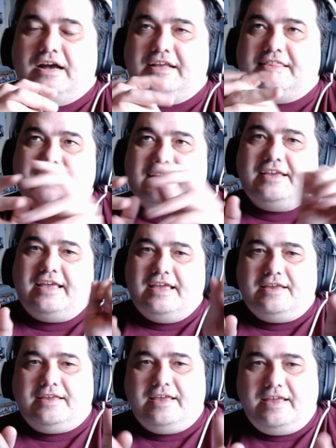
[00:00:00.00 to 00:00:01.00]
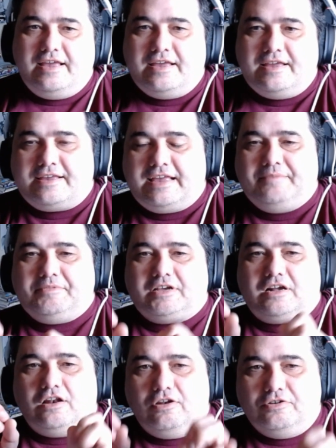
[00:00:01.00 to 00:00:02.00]
I think AKA came the
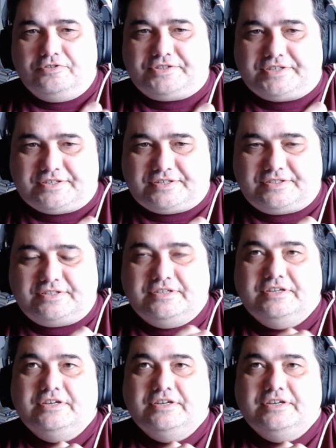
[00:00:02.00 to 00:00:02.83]
closest